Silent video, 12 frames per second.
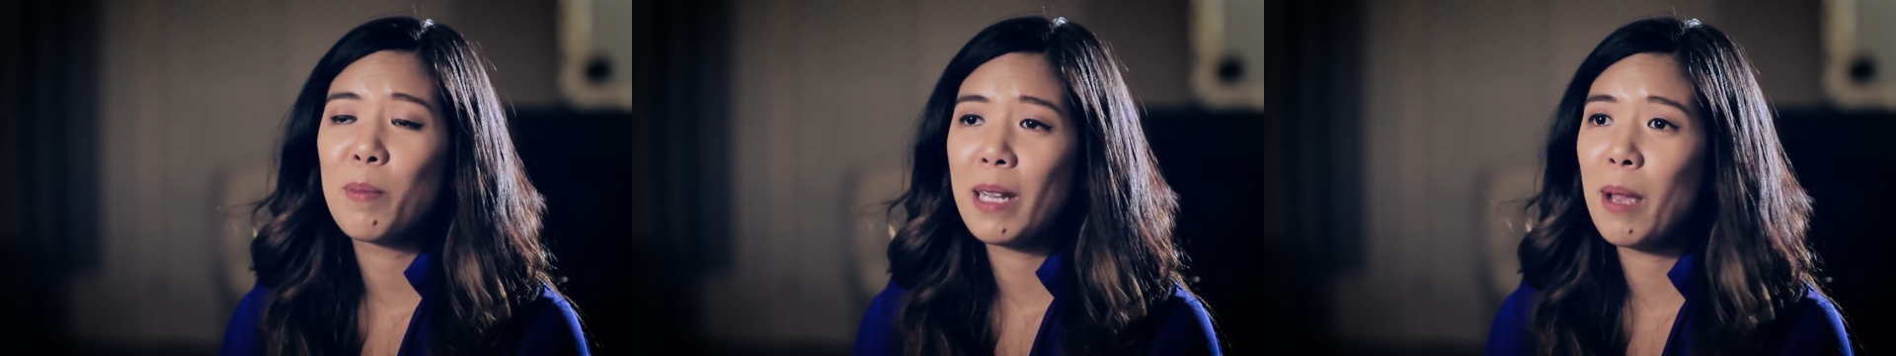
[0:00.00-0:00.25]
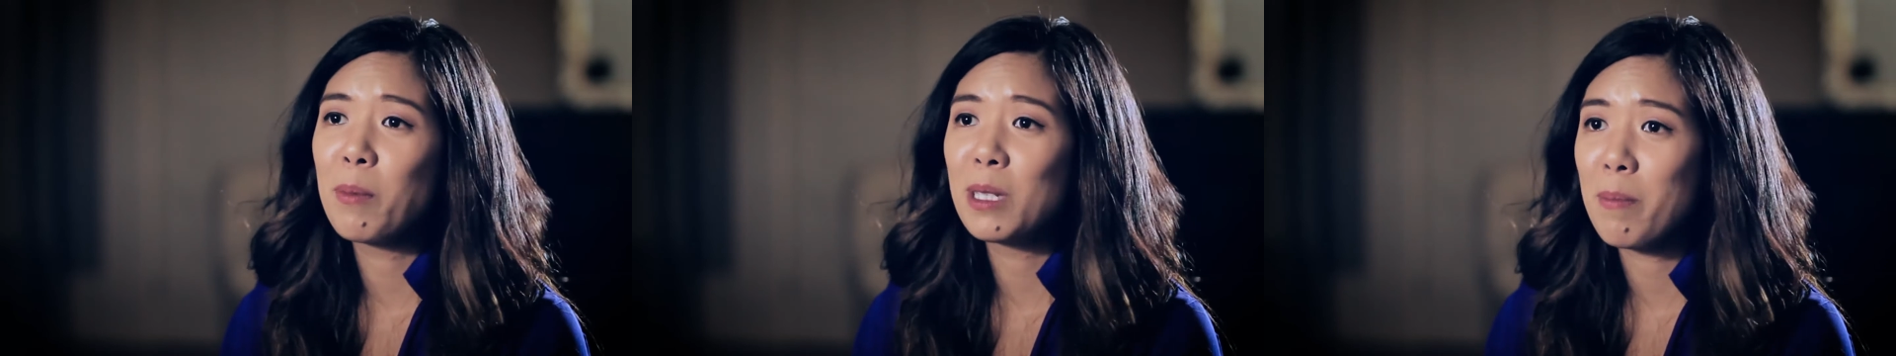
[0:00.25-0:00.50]

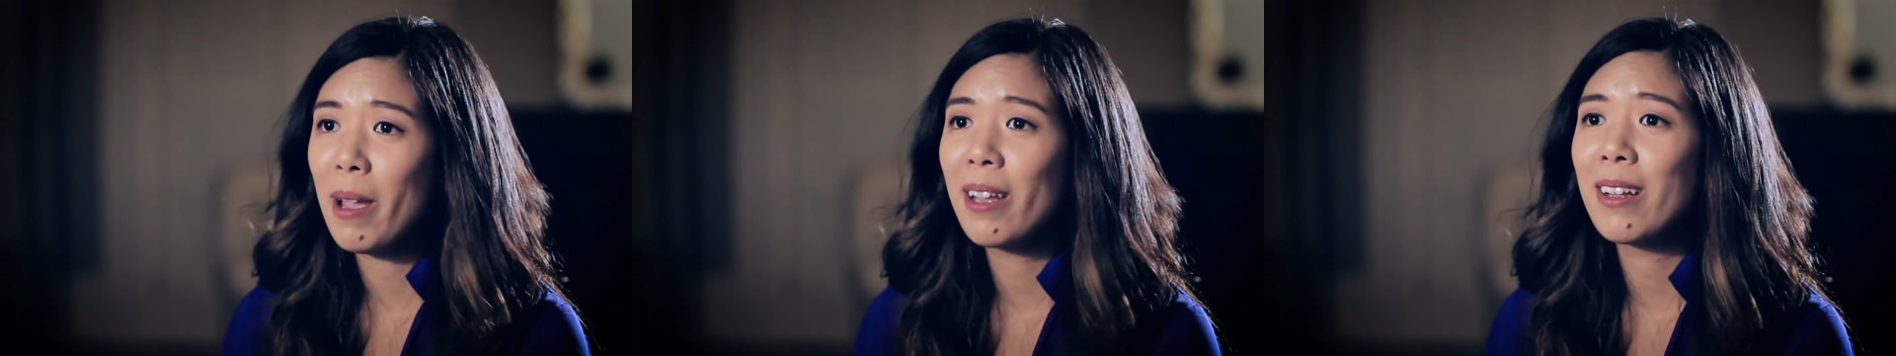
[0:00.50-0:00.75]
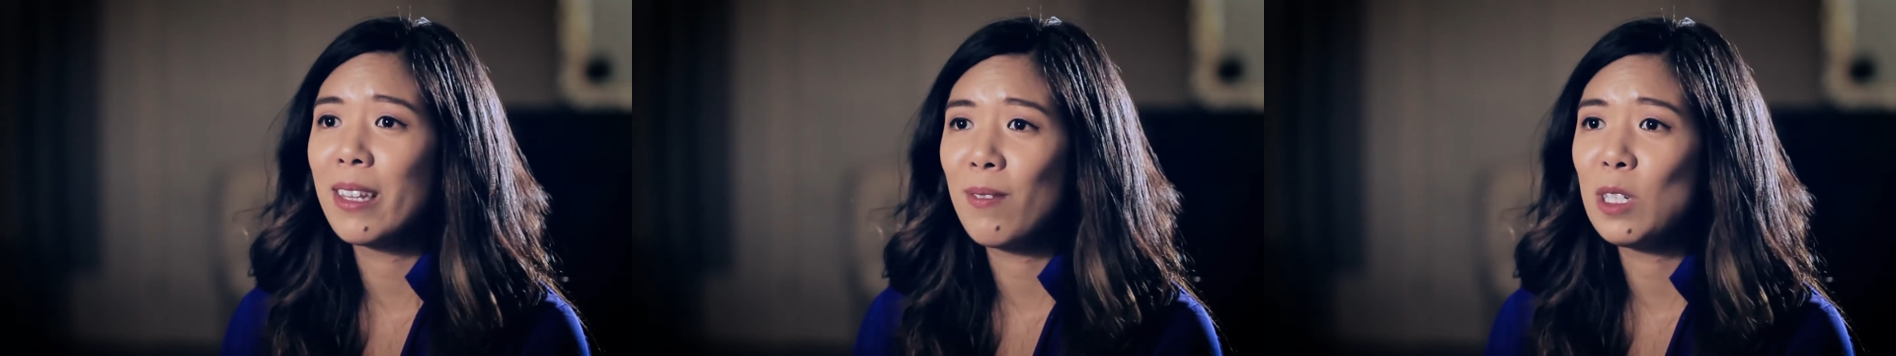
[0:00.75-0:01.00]
been able to
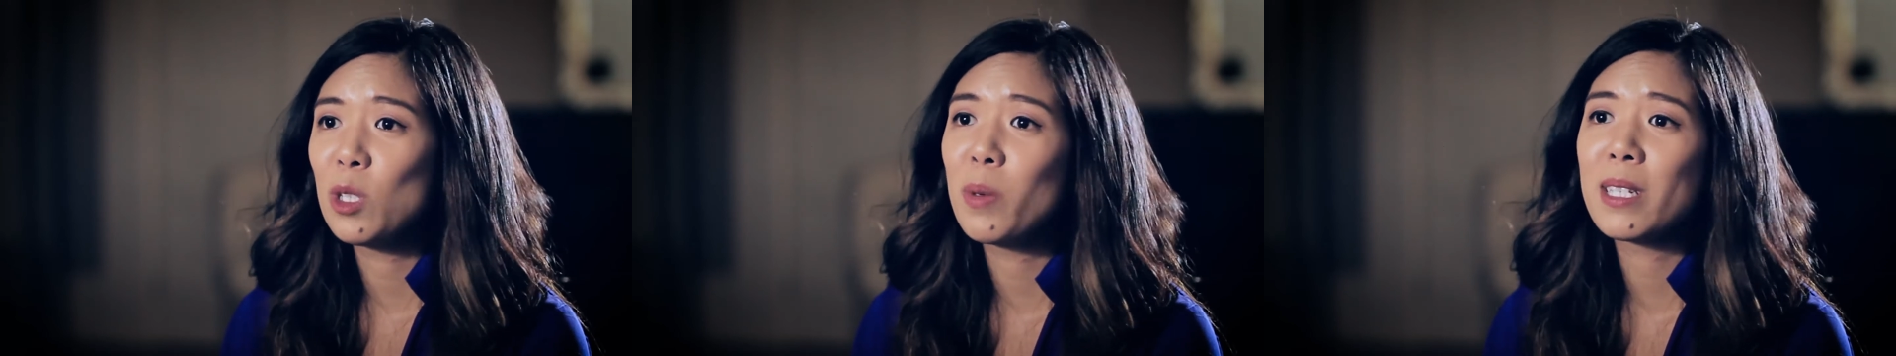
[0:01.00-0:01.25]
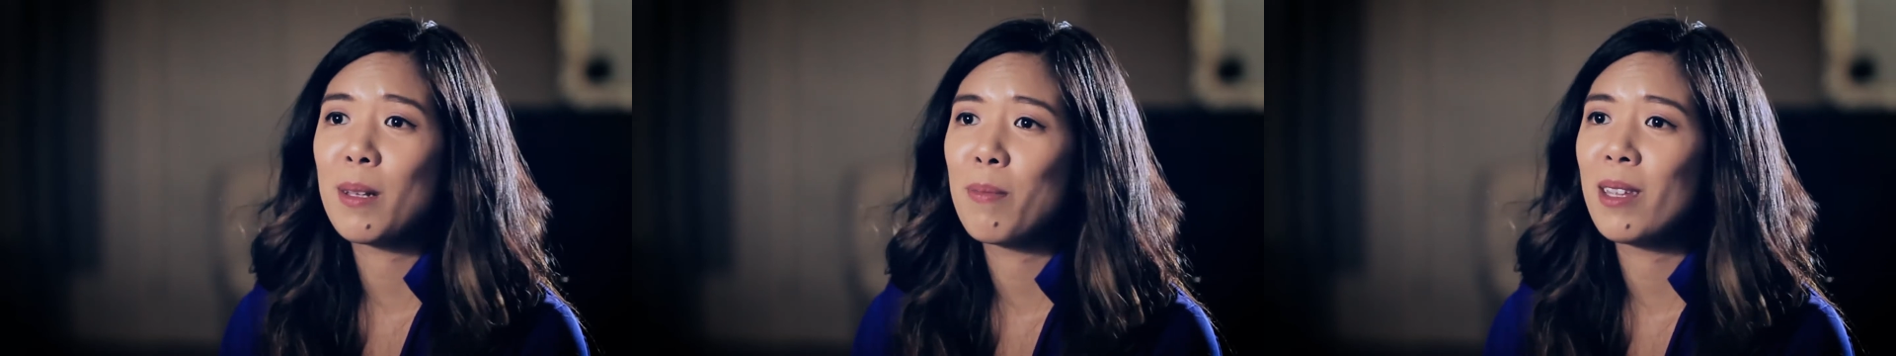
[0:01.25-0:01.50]
make a living
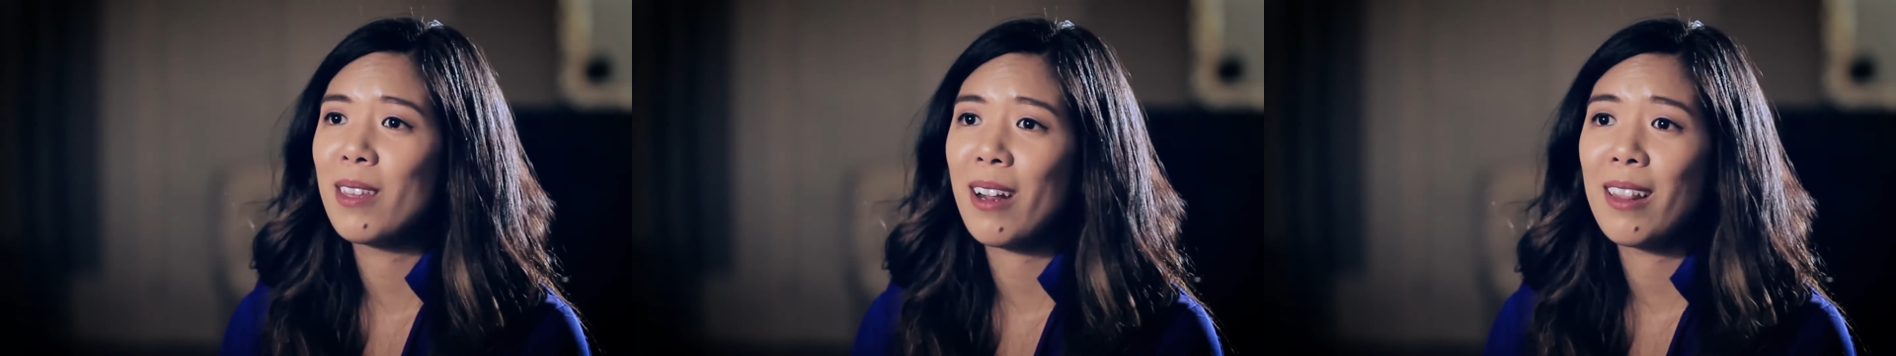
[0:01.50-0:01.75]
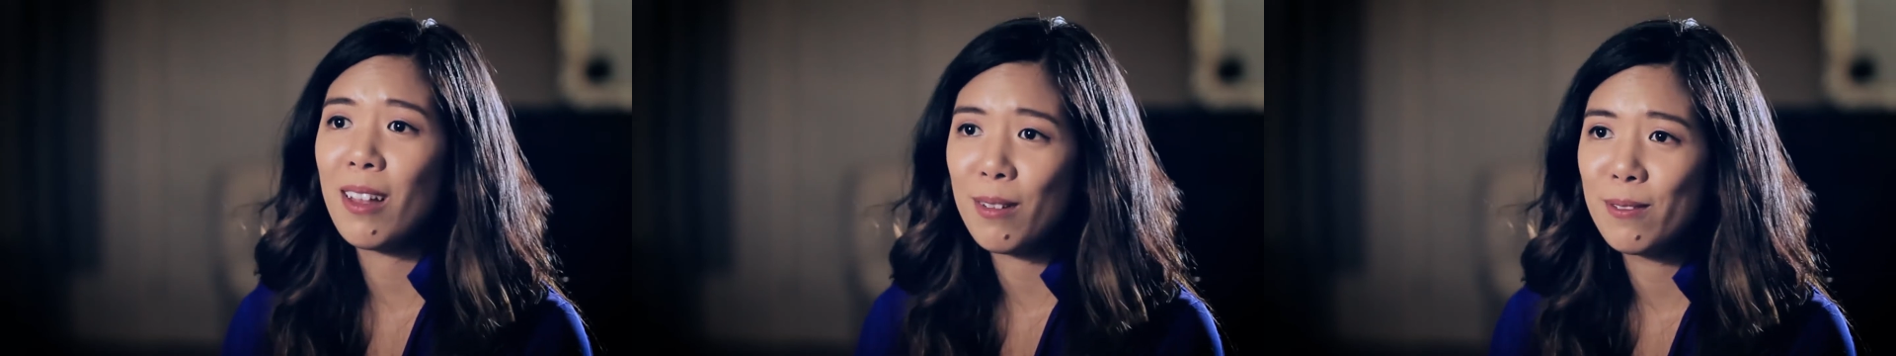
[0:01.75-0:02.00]
doing something
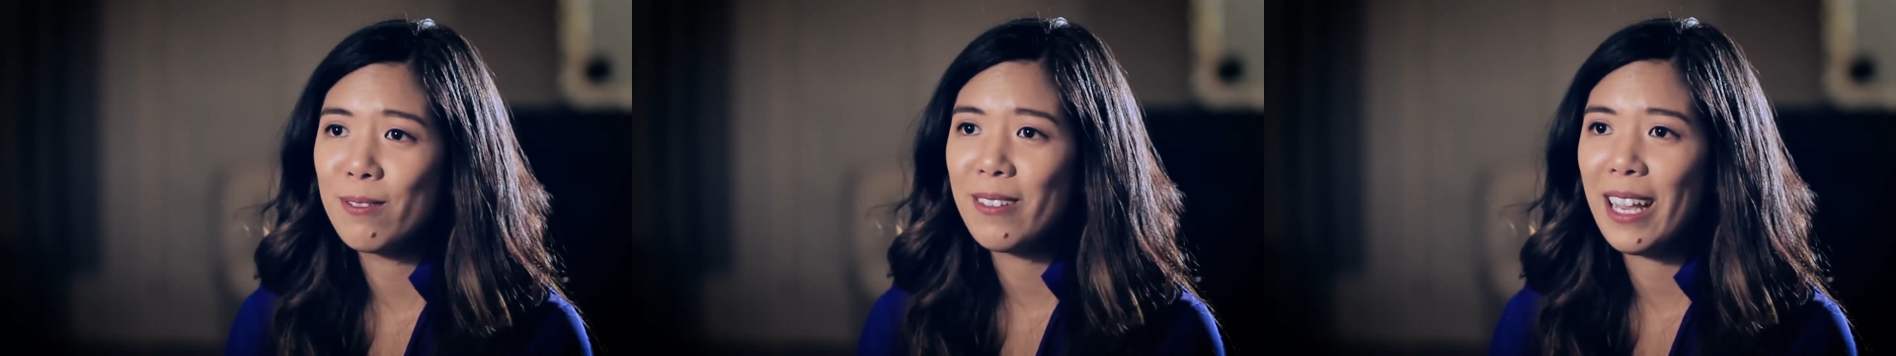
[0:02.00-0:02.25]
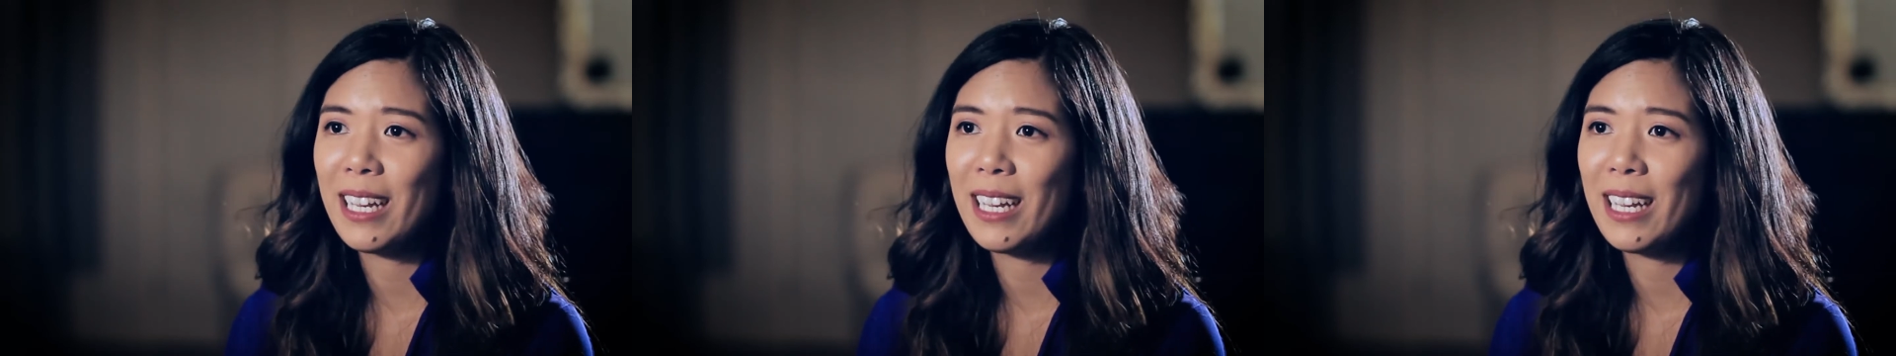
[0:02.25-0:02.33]
that I love,